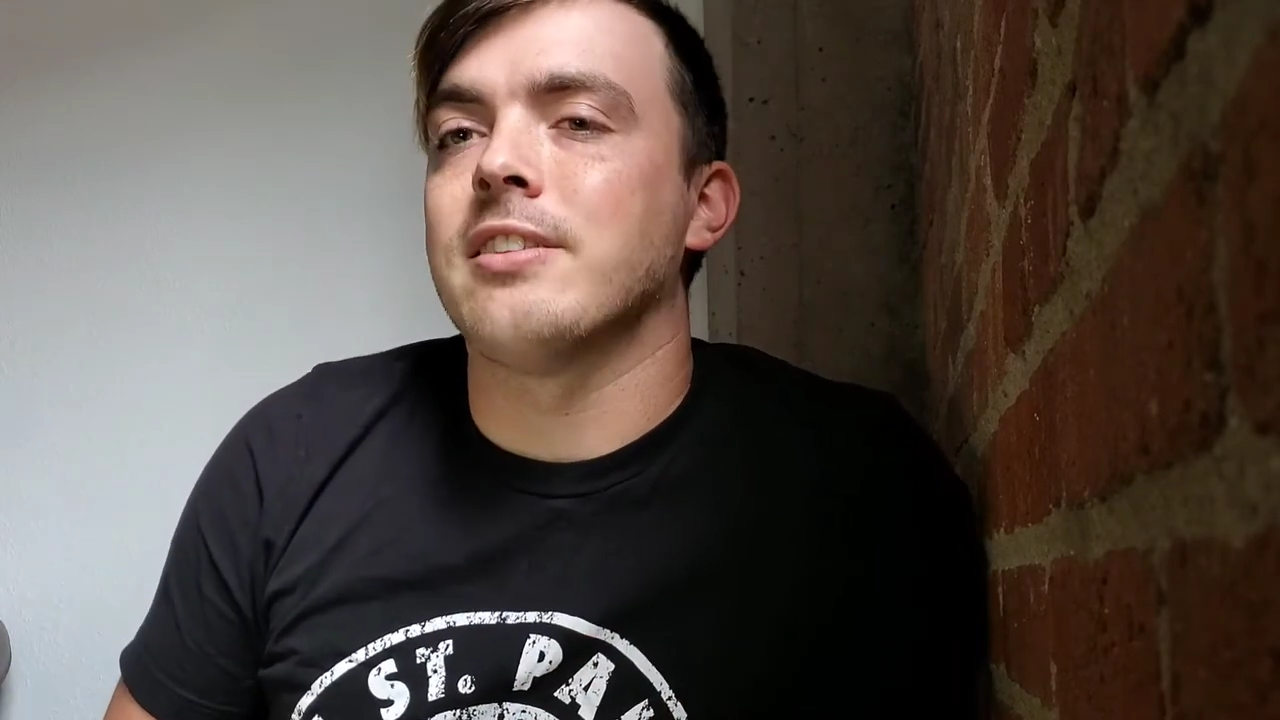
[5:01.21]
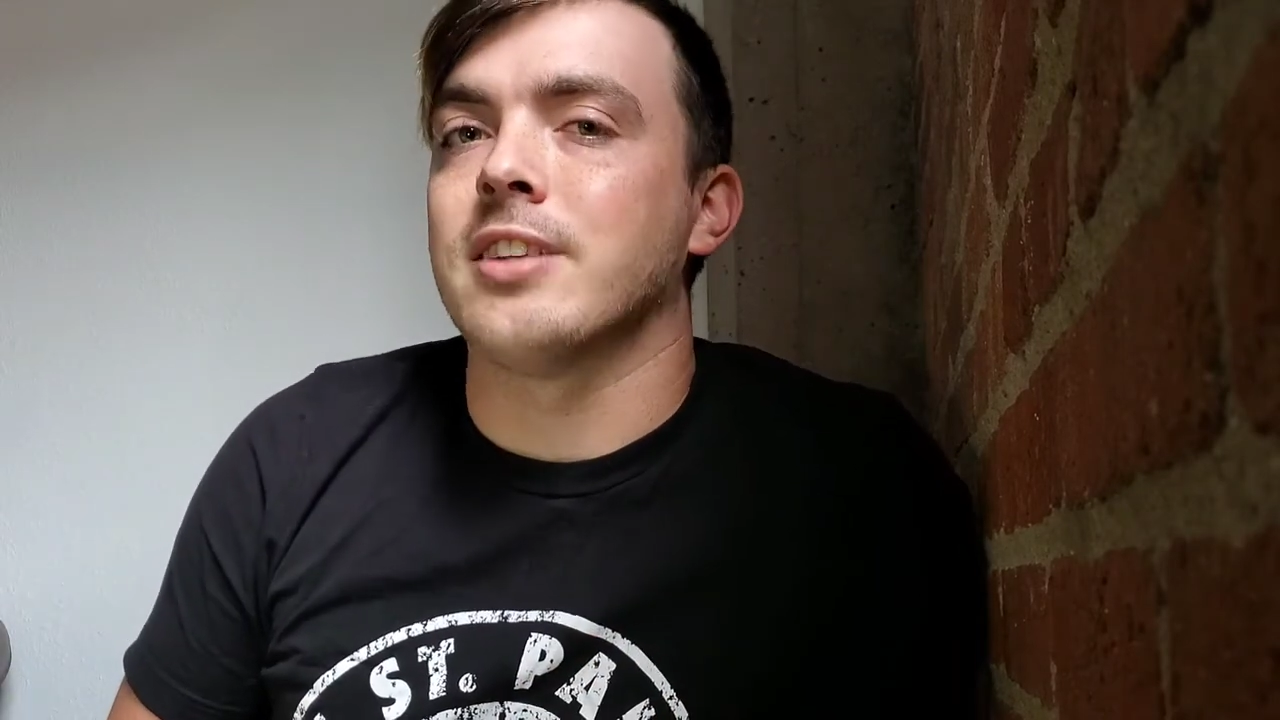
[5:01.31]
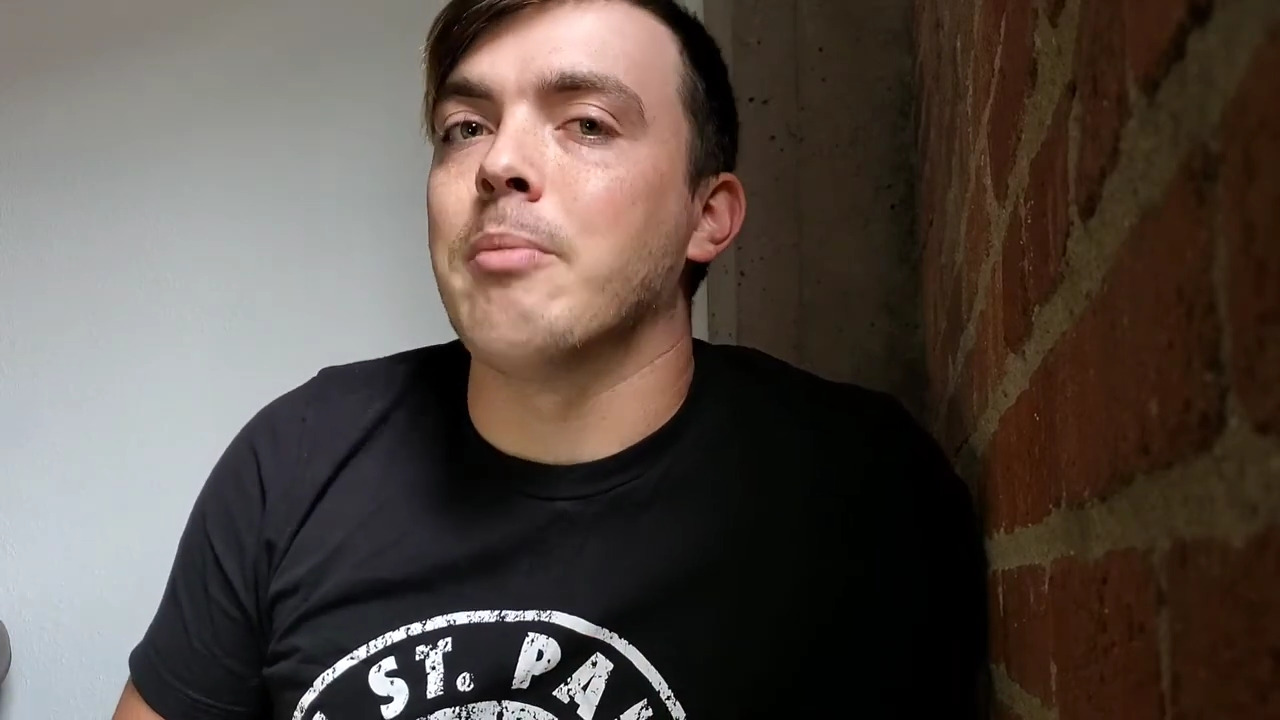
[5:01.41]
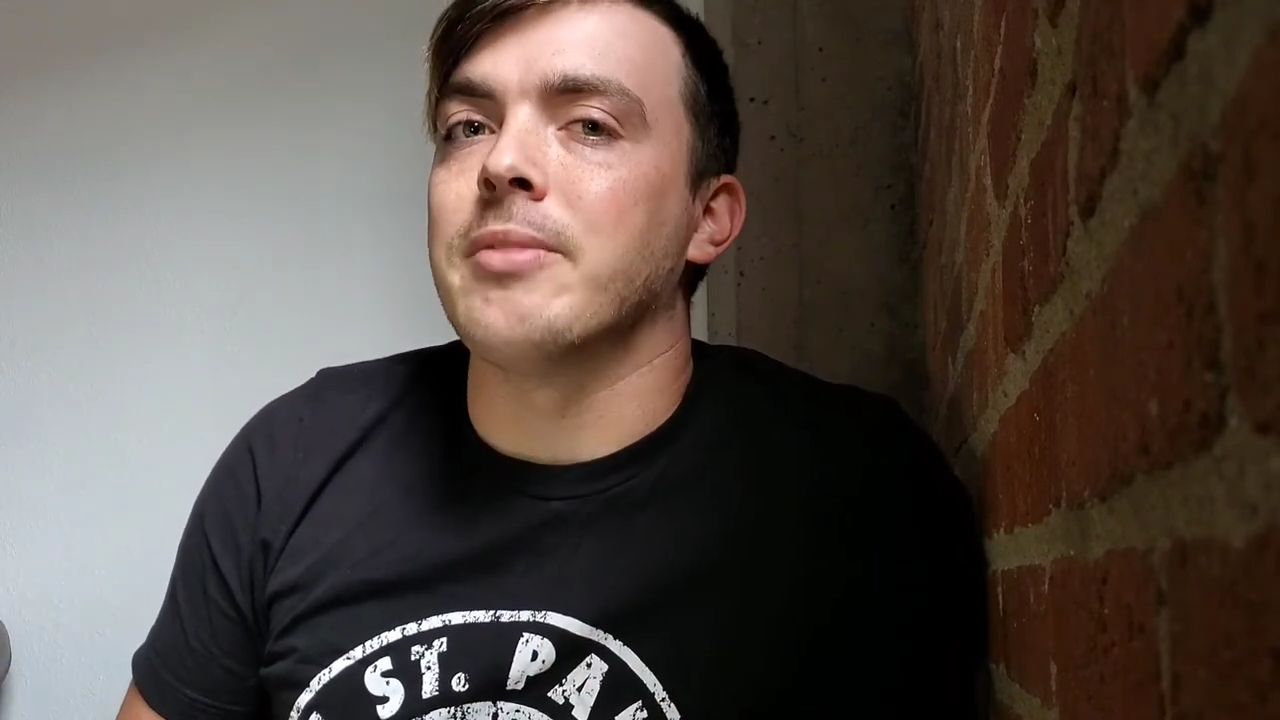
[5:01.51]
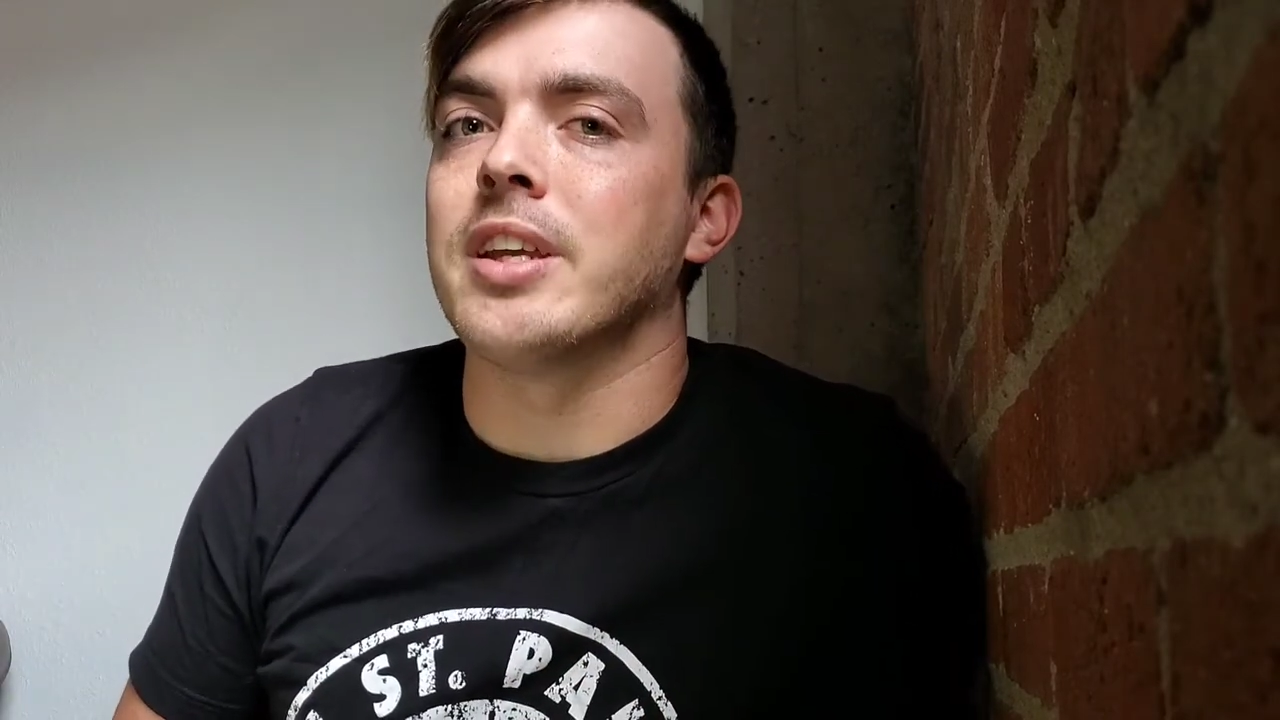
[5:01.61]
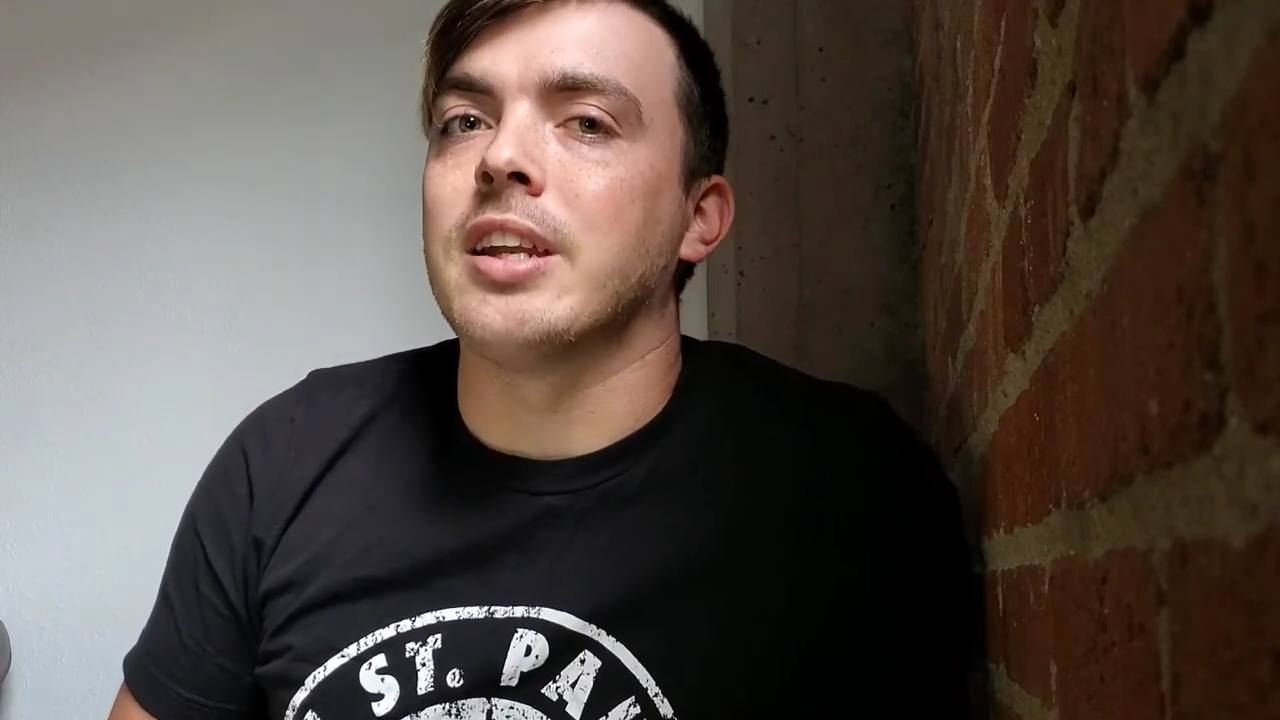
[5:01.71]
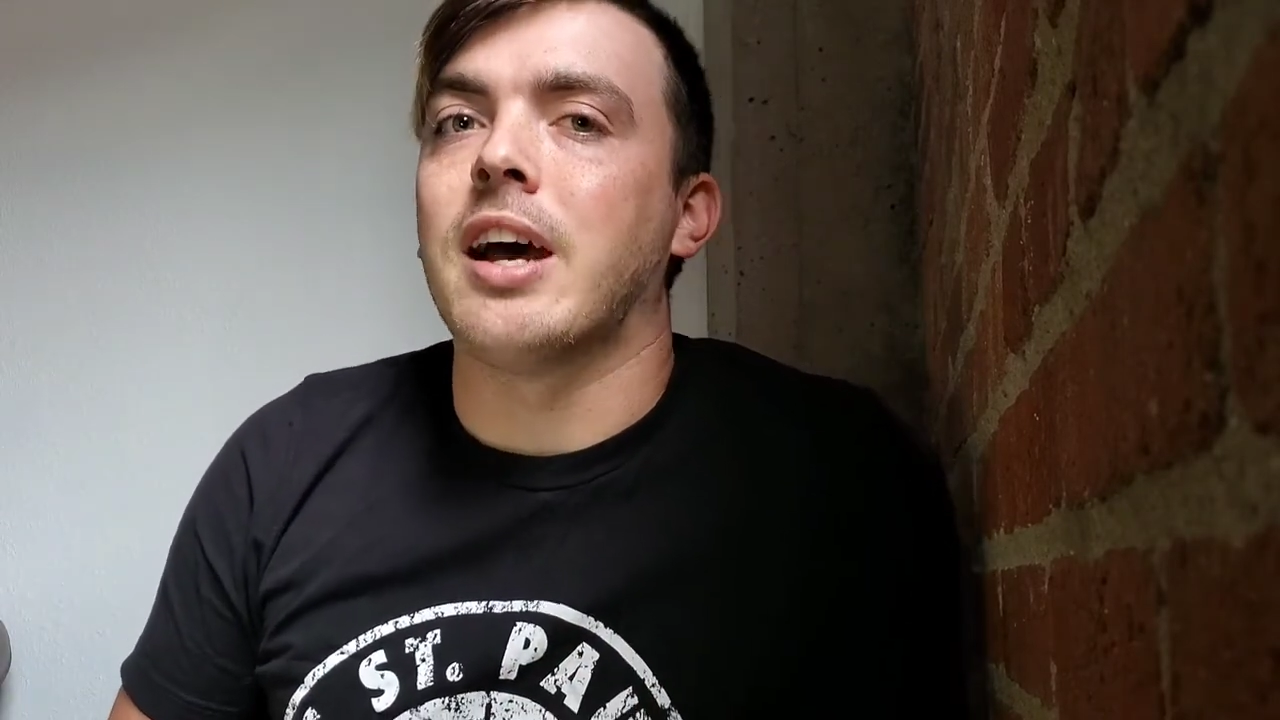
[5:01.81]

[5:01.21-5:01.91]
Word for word: something to